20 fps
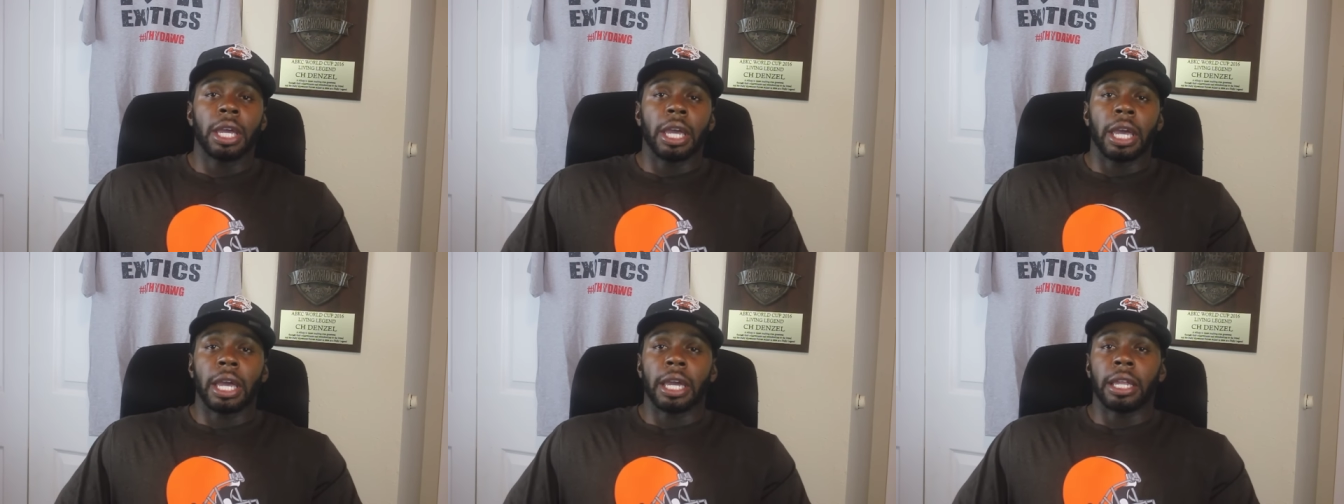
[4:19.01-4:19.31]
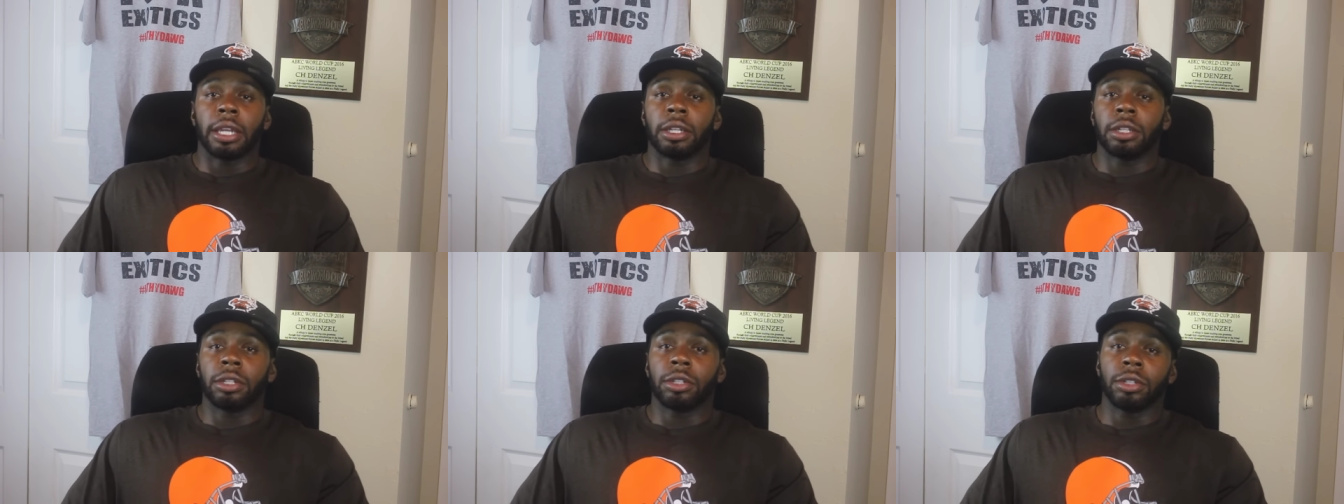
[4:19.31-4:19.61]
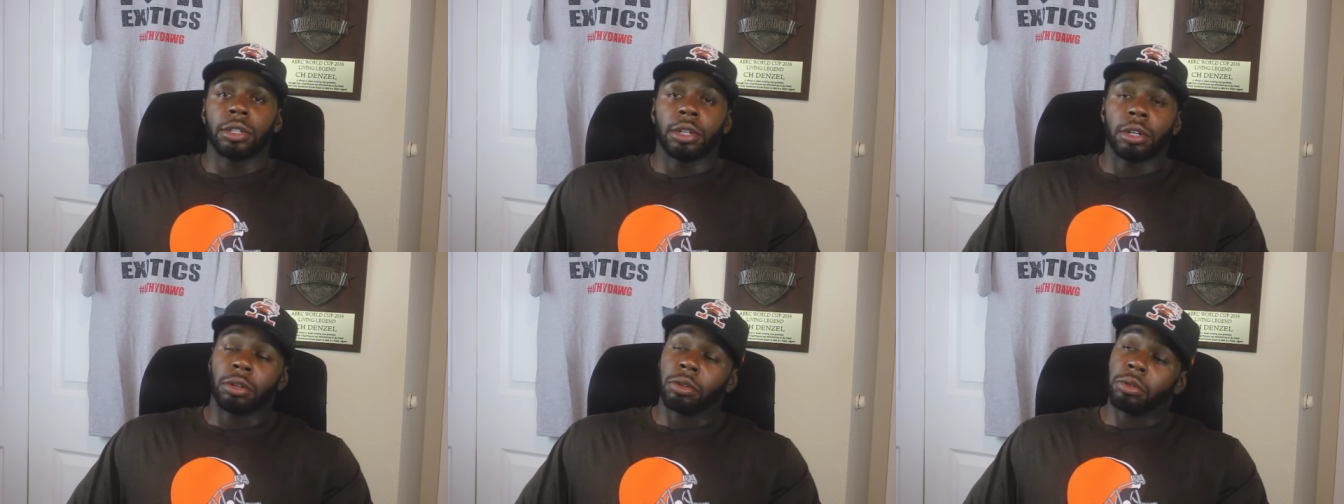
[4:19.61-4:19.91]
and you
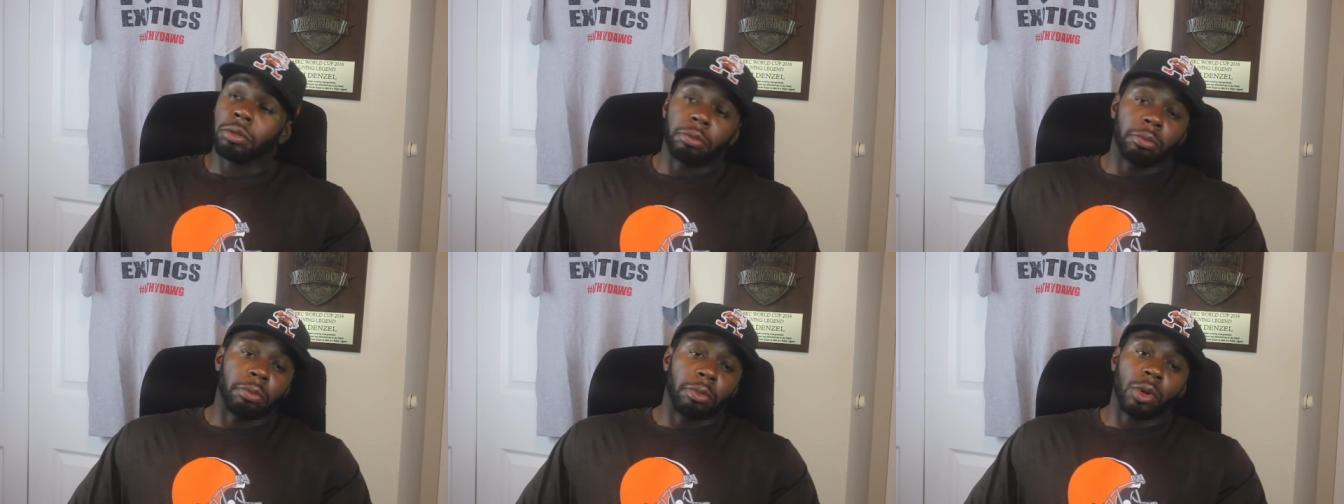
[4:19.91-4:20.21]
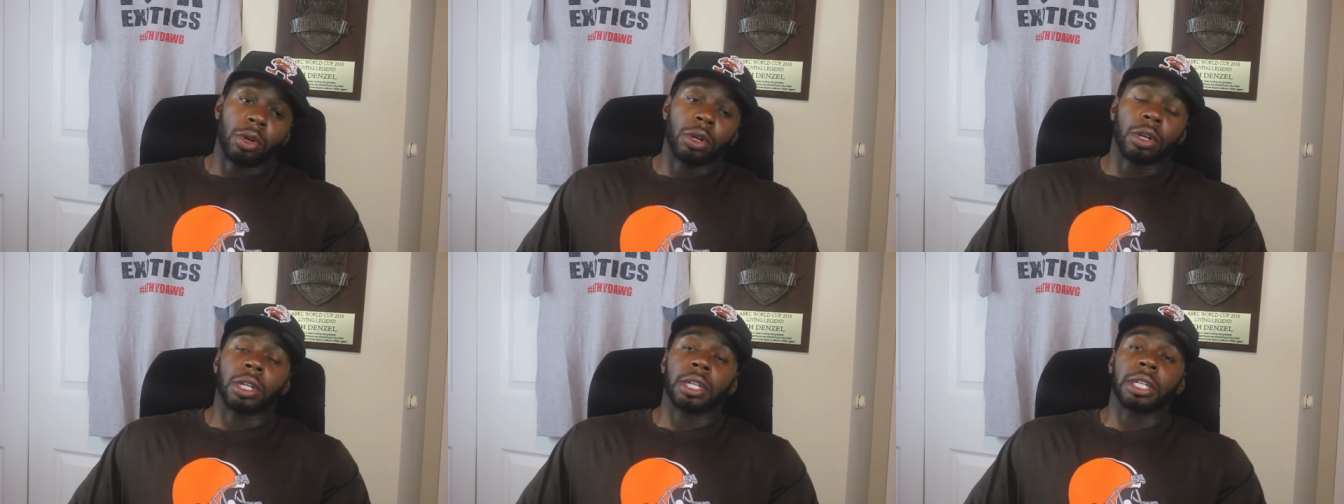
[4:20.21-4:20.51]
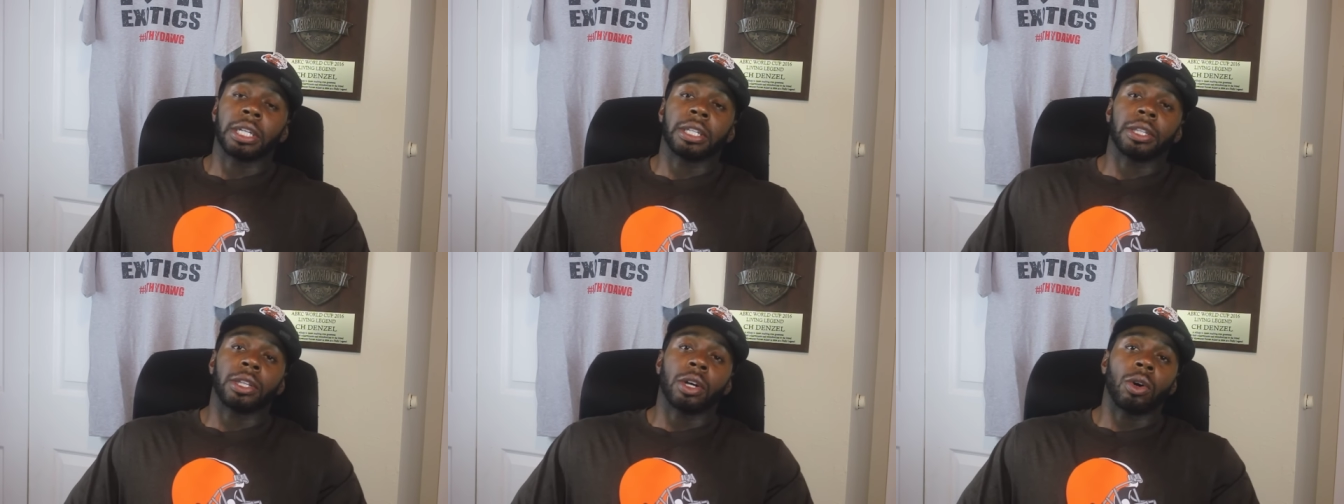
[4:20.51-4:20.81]
know
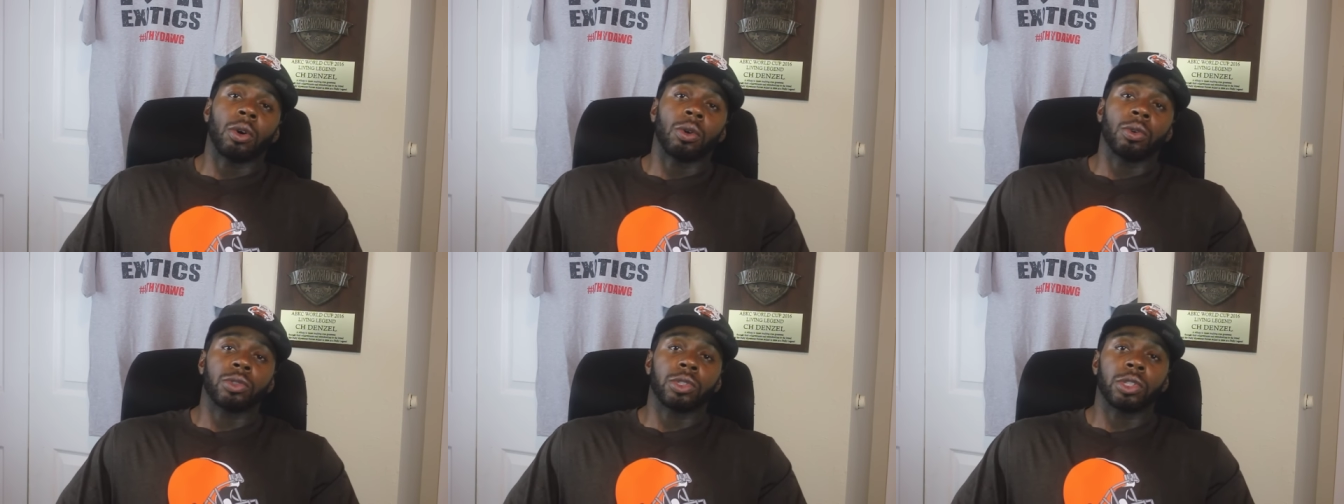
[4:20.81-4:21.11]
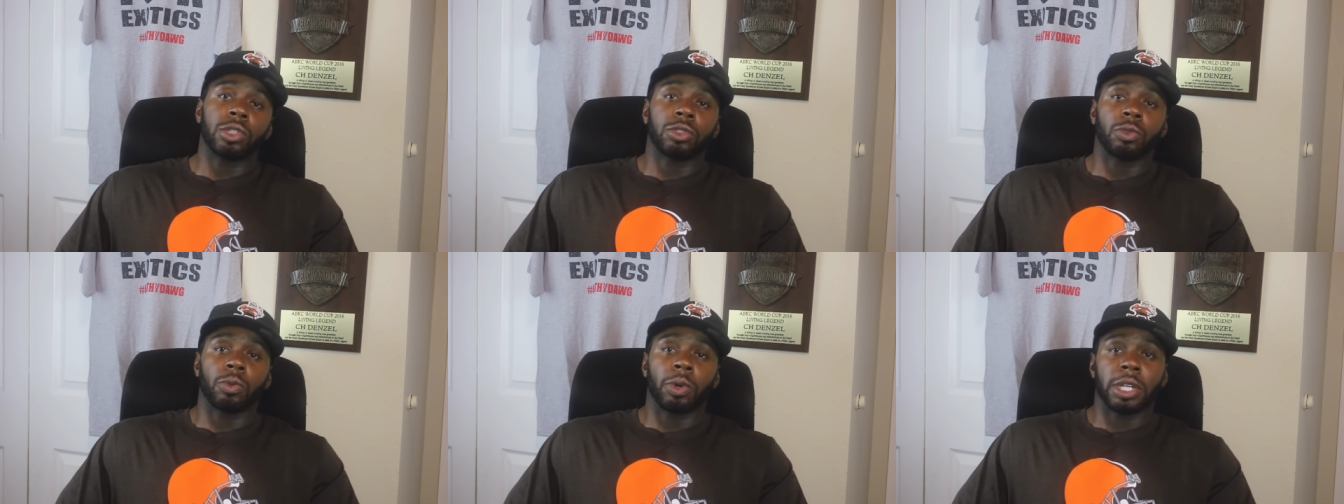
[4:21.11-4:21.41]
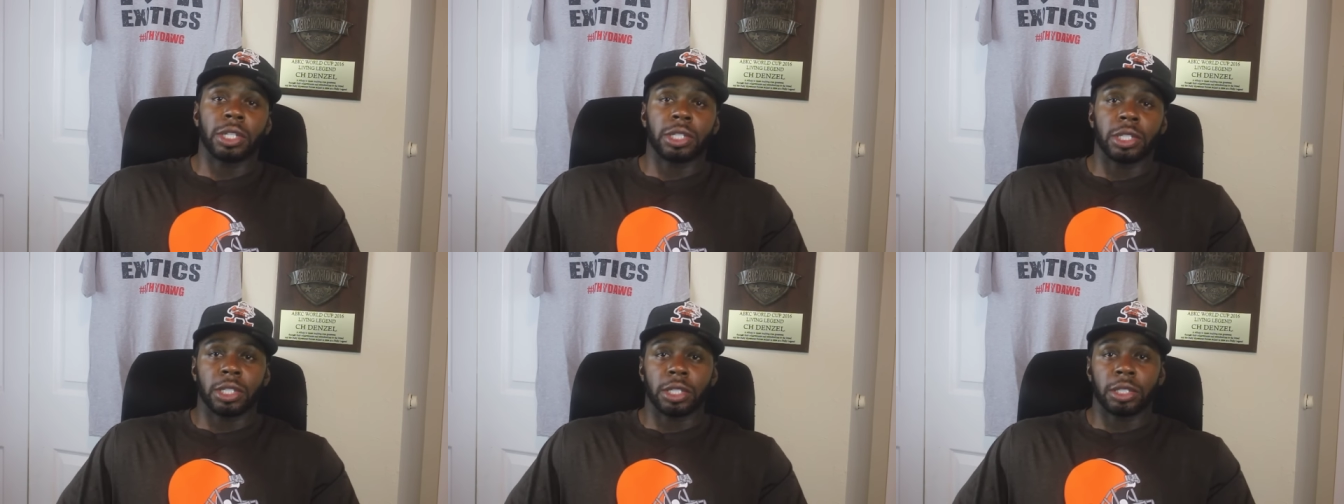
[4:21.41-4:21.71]
morally the whole
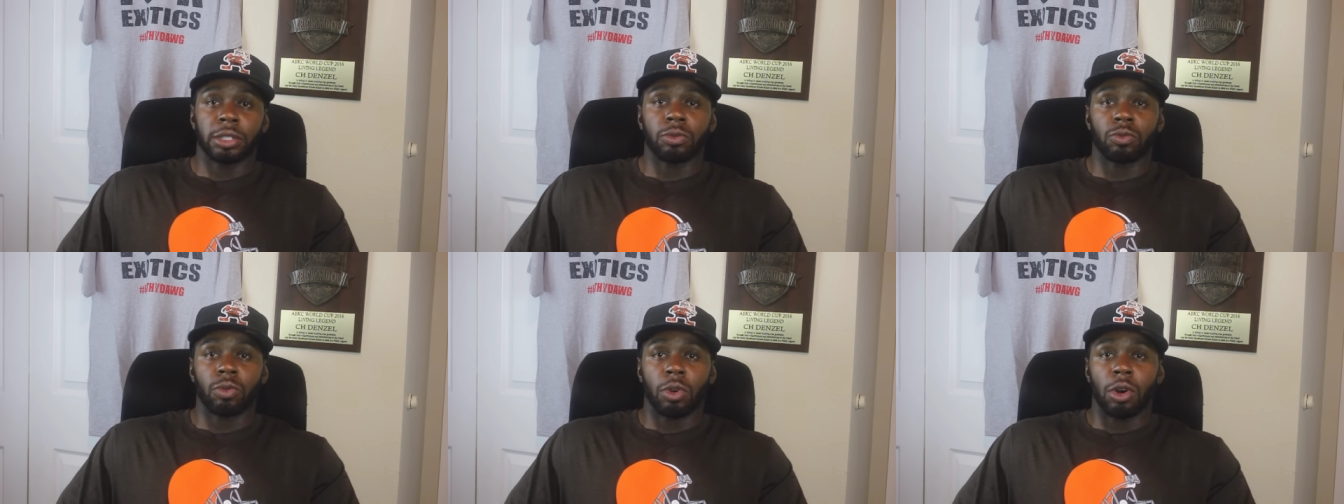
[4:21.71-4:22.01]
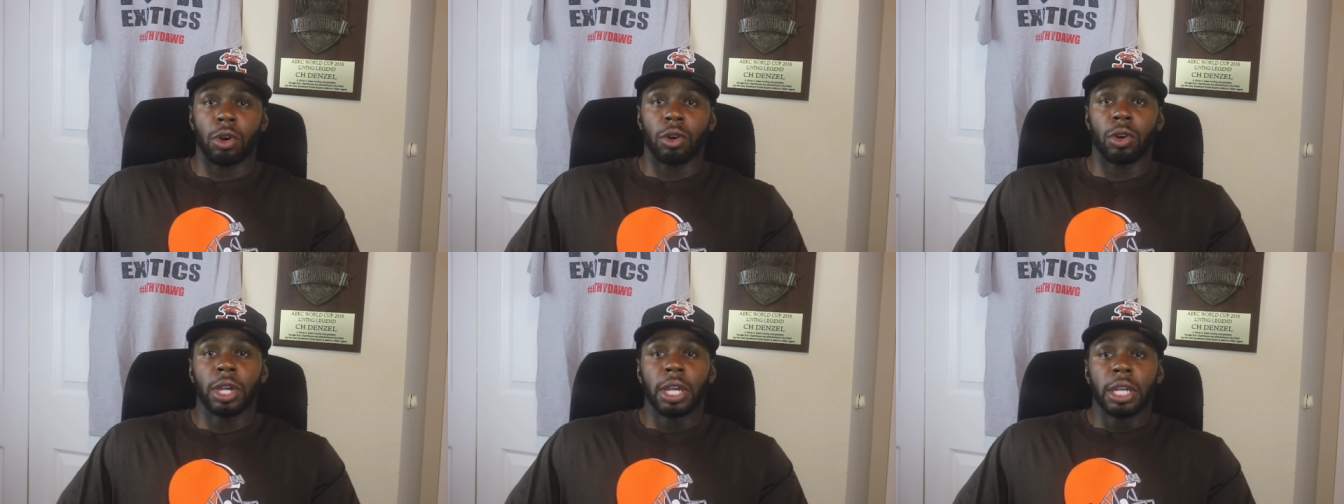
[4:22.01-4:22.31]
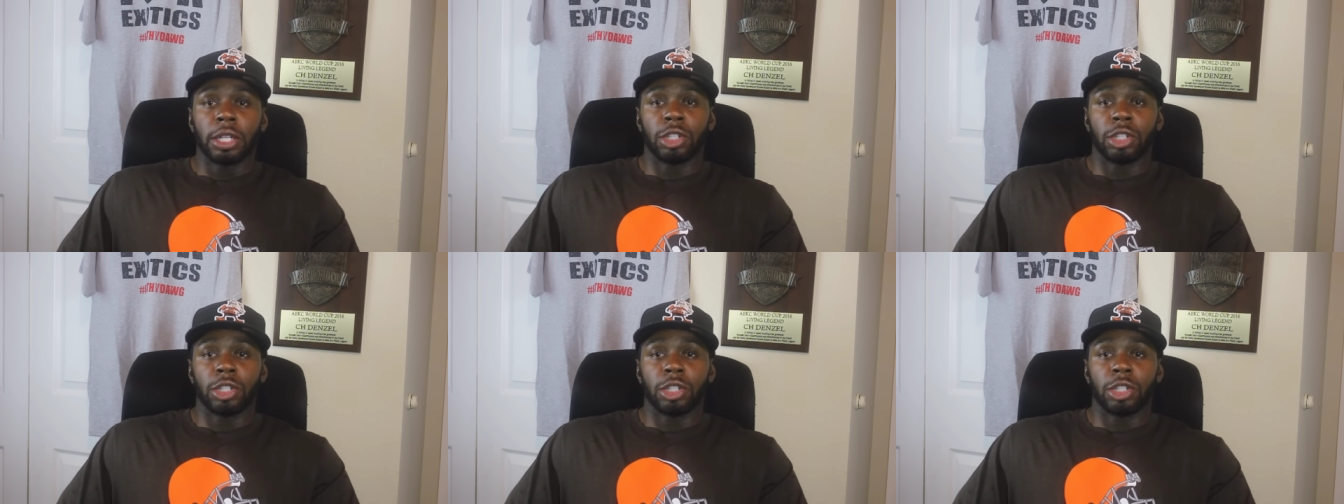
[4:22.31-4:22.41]
situation is wrong